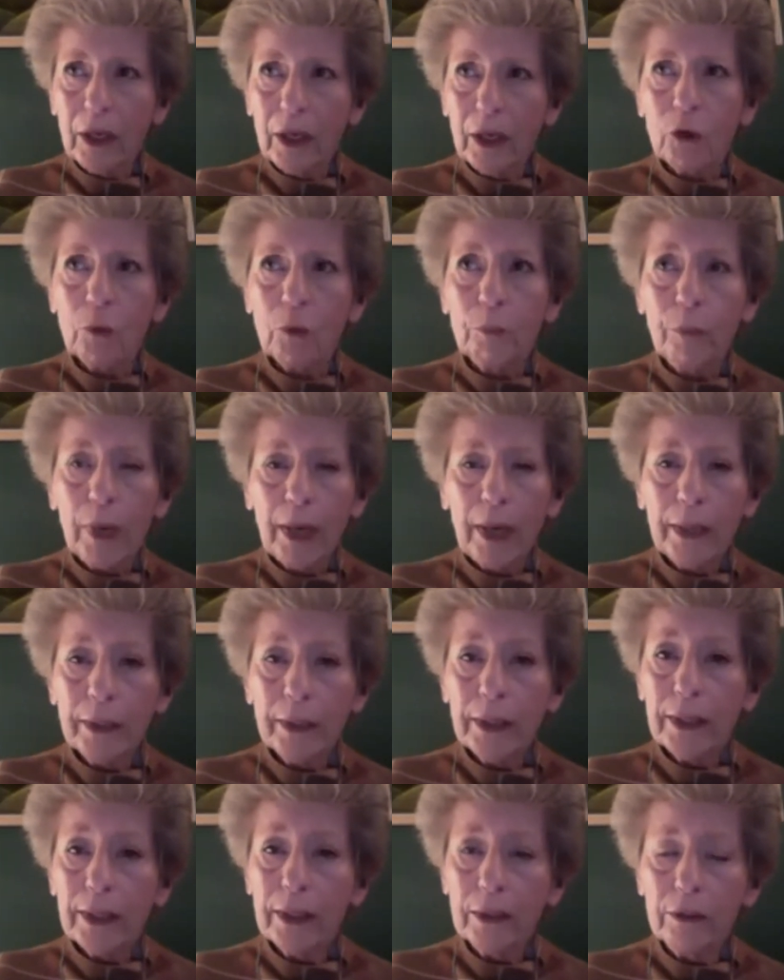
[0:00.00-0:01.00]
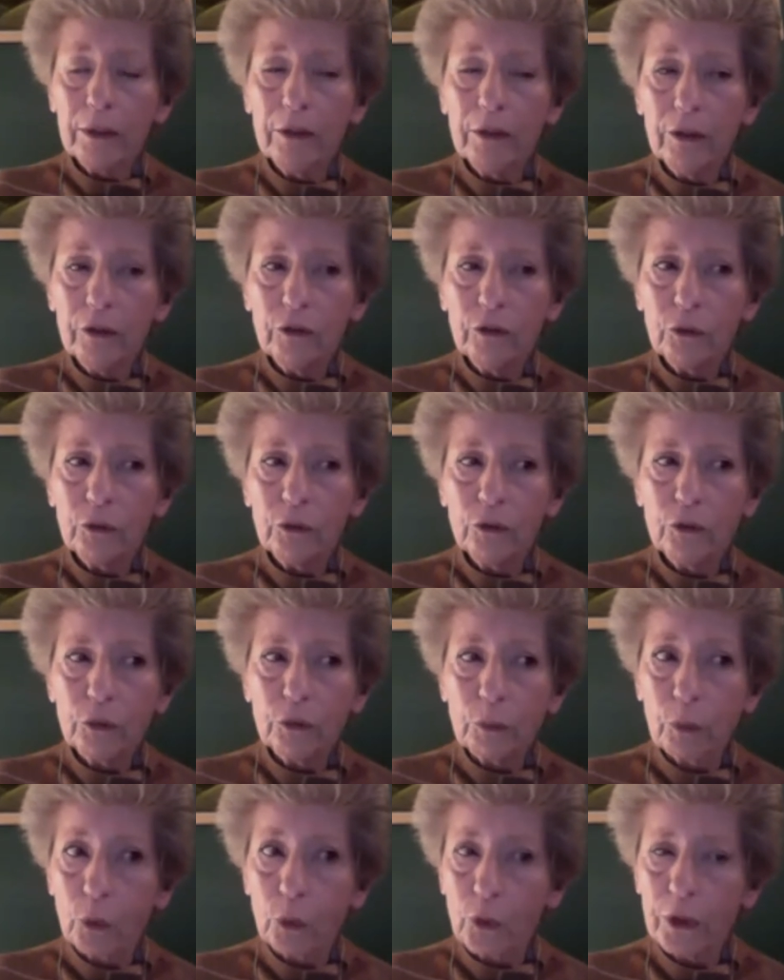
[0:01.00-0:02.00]
Her body continued to
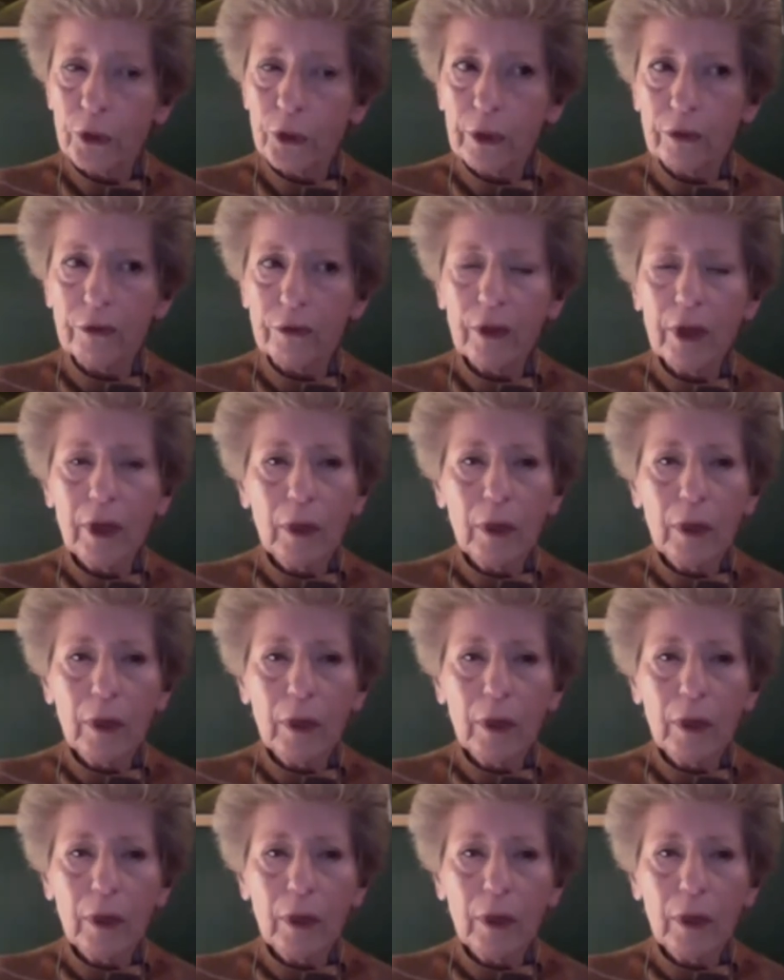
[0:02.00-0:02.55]
breathe,